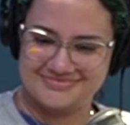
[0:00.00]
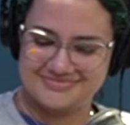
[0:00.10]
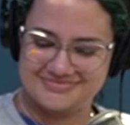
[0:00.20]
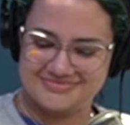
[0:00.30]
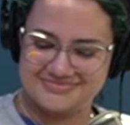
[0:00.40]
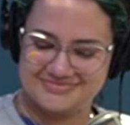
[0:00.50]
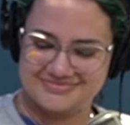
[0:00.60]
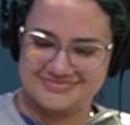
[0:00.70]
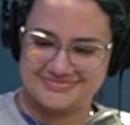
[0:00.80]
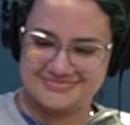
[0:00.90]

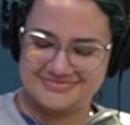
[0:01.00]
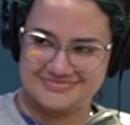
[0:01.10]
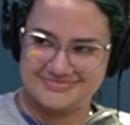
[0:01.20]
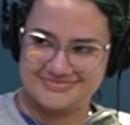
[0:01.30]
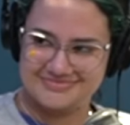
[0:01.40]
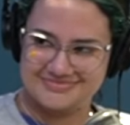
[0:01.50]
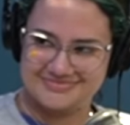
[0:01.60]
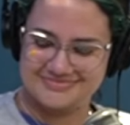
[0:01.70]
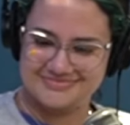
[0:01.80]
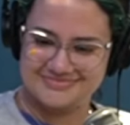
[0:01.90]

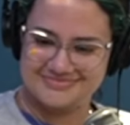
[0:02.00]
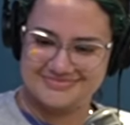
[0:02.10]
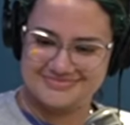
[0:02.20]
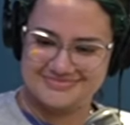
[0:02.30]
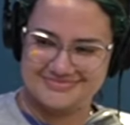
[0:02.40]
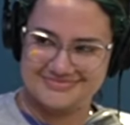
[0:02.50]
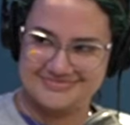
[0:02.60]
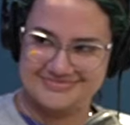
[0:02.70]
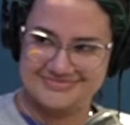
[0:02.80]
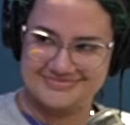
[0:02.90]

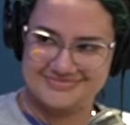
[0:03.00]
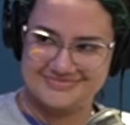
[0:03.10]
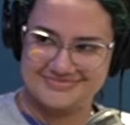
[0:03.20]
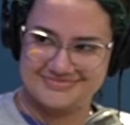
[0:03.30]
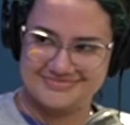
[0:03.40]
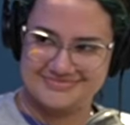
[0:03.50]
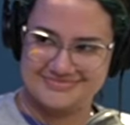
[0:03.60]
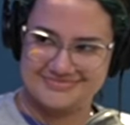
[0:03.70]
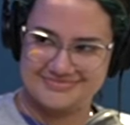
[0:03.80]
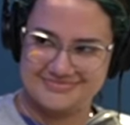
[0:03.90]

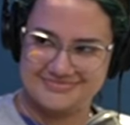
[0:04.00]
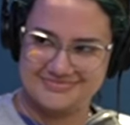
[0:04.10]
(not speaking)